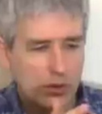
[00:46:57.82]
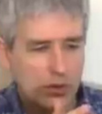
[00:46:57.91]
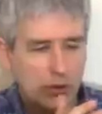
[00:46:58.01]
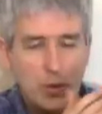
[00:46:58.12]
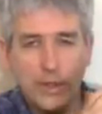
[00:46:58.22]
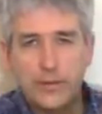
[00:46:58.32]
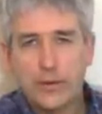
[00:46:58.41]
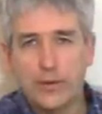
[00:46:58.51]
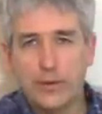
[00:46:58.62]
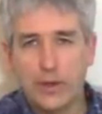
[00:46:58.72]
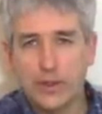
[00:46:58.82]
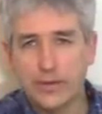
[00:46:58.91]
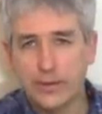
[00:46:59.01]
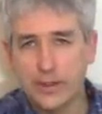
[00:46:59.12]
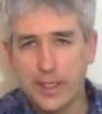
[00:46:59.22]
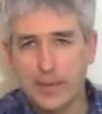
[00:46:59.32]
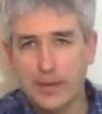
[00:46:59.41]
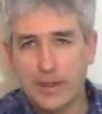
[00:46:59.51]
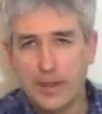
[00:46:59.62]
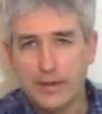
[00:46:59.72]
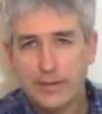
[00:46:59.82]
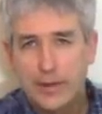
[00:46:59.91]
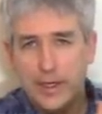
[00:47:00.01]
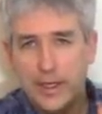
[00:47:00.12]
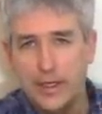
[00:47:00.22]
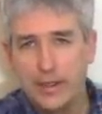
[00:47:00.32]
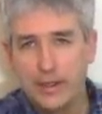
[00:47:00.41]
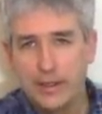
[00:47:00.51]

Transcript: 24 volts, for example, on the front end